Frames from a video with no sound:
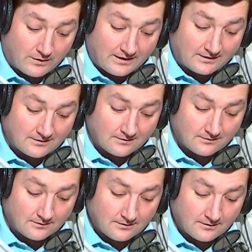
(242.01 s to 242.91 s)
week,
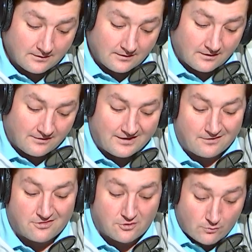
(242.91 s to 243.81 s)

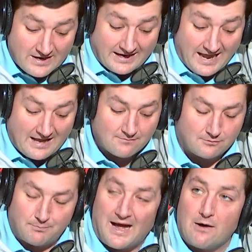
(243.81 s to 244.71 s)
then three
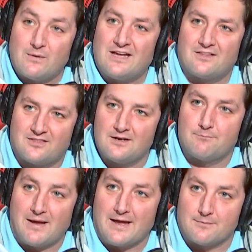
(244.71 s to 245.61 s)
games bye week,
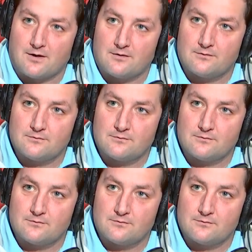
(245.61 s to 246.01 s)
then Bama.